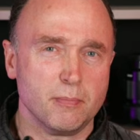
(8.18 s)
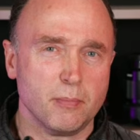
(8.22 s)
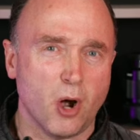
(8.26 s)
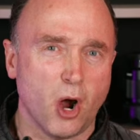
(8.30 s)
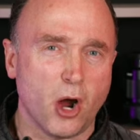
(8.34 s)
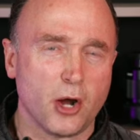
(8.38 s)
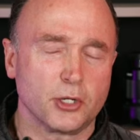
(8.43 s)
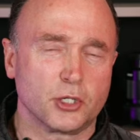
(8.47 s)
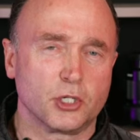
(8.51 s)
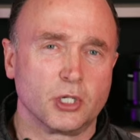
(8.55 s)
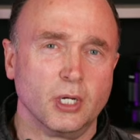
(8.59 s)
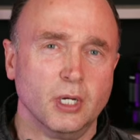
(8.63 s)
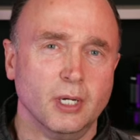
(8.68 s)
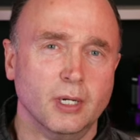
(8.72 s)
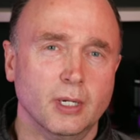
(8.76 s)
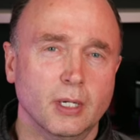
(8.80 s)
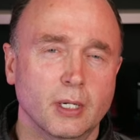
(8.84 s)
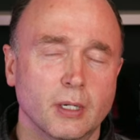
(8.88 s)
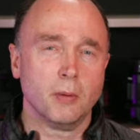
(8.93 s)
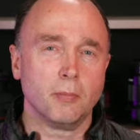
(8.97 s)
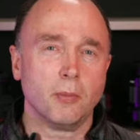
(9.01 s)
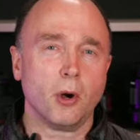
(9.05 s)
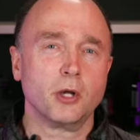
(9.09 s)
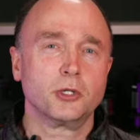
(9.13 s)
March.
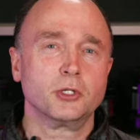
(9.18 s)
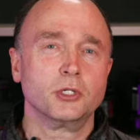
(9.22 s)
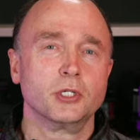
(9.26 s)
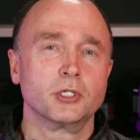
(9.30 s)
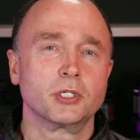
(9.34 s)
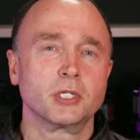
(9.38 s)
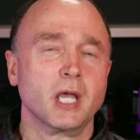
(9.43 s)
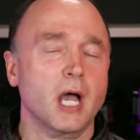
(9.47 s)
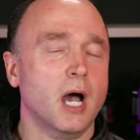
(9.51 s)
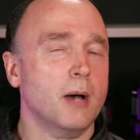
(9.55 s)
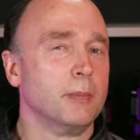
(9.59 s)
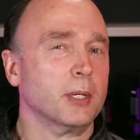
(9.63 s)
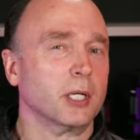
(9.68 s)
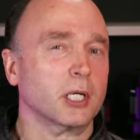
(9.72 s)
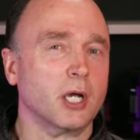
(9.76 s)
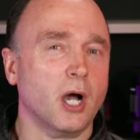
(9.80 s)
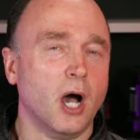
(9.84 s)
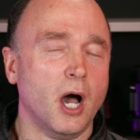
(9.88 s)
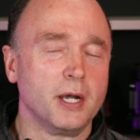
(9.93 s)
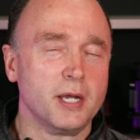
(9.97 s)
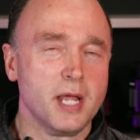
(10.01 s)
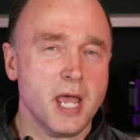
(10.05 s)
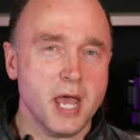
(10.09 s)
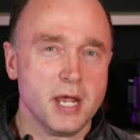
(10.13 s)
But March has come and
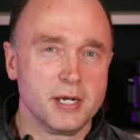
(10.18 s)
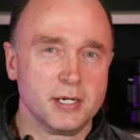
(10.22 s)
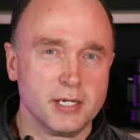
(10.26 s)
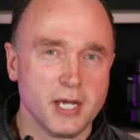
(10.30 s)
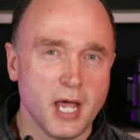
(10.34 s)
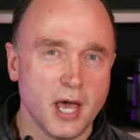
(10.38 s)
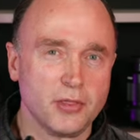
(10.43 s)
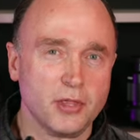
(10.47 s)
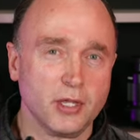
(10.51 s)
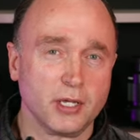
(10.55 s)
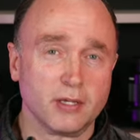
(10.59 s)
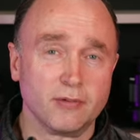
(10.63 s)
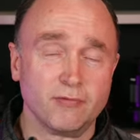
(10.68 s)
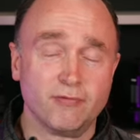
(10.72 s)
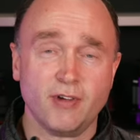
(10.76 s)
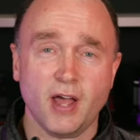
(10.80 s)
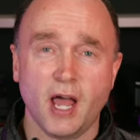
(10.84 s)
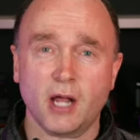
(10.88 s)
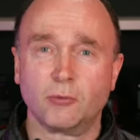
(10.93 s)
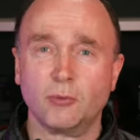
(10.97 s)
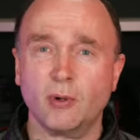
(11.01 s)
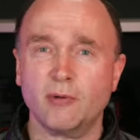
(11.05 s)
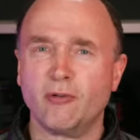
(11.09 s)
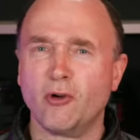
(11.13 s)
gone and nothing. In
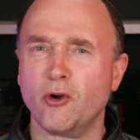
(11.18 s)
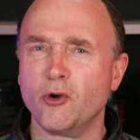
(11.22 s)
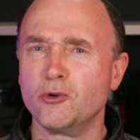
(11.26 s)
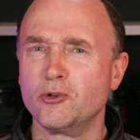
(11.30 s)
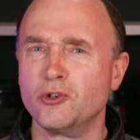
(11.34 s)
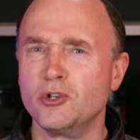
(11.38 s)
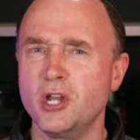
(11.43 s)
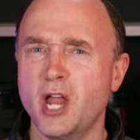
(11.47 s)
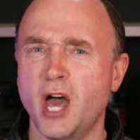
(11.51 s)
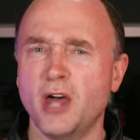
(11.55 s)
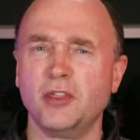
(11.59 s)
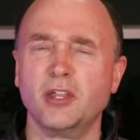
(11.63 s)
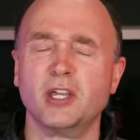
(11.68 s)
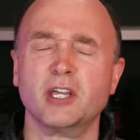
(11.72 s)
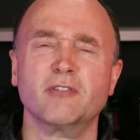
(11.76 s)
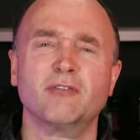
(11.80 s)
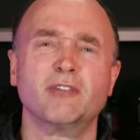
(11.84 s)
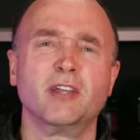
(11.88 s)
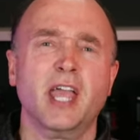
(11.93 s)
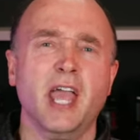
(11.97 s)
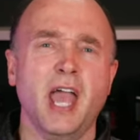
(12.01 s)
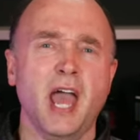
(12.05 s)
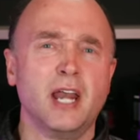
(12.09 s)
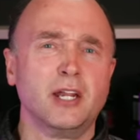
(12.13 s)
fact, we've heard nothing
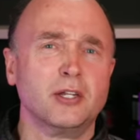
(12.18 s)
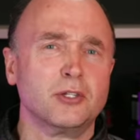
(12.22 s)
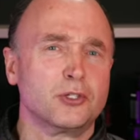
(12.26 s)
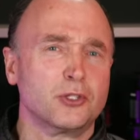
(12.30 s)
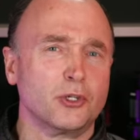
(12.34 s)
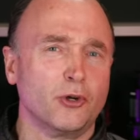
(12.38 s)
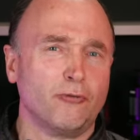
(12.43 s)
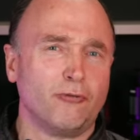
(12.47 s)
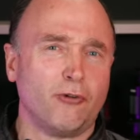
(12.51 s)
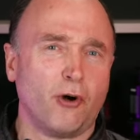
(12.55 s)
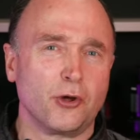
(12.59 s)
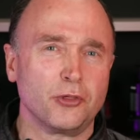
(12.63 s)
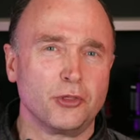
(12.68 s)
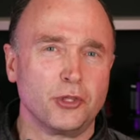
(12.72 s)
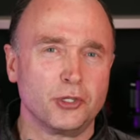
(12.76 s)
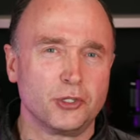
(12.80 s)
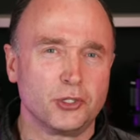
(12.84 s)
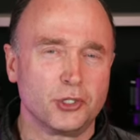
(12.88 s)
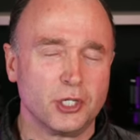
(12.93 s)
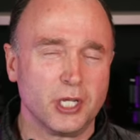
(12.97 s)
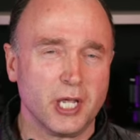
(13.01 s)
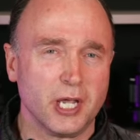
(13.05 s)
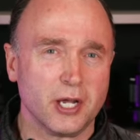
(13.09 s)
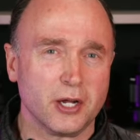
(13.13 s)
of Canon so far
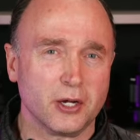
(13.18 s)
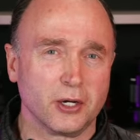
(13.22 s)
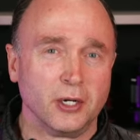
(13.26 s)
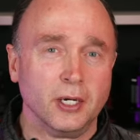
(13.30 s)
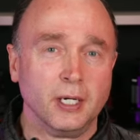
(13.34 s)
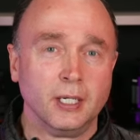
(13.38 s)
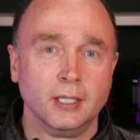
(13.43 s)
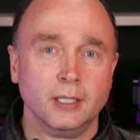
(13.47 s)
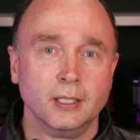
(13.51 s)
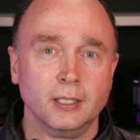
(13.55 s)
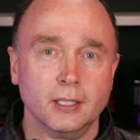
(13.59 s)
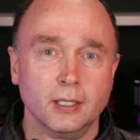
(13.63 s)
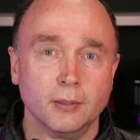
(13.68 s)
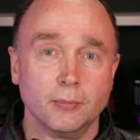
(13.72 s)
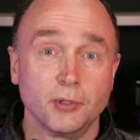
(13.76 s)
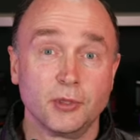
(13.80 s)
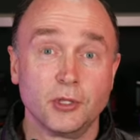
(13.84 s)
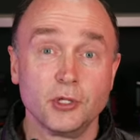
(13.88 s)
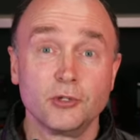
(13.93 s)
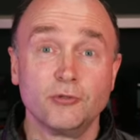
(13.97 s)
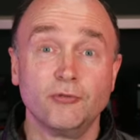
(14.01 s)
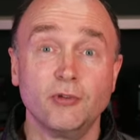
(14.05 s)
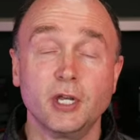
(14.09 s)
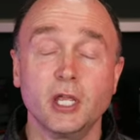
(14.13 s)
this year. But
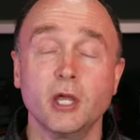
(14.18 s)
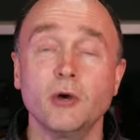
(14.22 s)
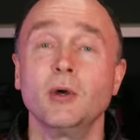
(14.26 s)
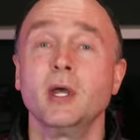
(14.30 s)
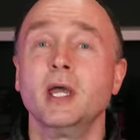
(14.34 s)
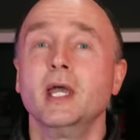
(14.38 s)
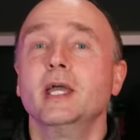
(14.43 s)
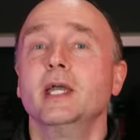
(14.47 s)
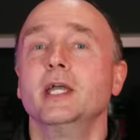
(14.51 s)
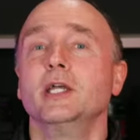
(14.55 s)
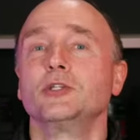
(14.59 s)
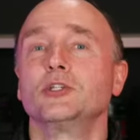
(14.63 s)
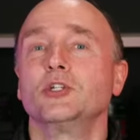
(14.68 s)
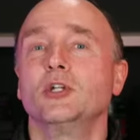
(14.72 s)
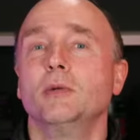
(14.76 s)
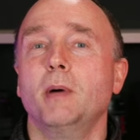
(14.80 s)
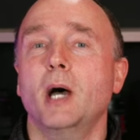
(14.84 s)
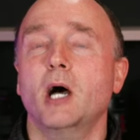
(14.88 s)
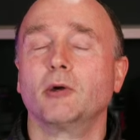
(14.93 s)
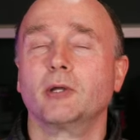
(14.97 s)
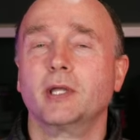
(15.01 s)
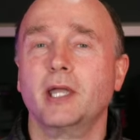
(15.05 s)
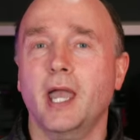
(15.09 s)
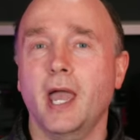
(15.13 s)
this video isn't
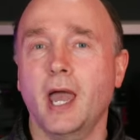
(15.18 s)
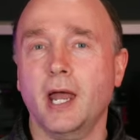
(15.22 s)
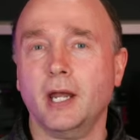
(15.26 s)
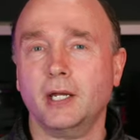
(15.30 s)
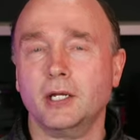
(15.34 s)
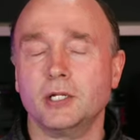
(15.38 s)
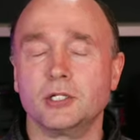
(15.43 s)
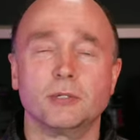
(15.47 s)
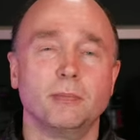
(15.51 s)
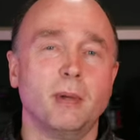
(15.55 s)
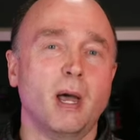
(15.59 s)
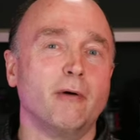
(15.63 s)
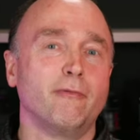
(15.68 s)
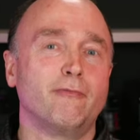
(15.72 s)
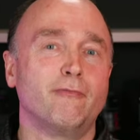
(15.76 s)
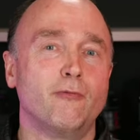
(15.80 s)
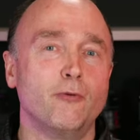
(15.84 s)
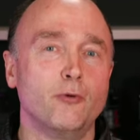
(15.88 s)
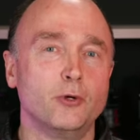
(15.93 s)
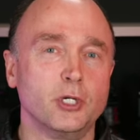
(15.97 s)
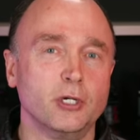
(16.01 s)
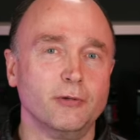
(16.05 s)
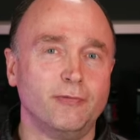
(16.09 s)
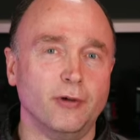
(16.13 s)
about Canon, it's about
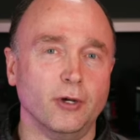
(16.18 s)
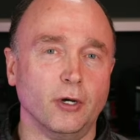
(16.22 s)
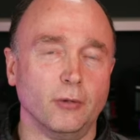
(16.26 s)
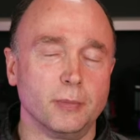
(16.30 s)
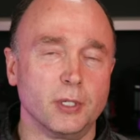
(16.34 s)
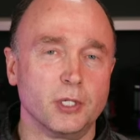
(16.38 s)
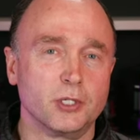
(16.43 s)
Fujifilm.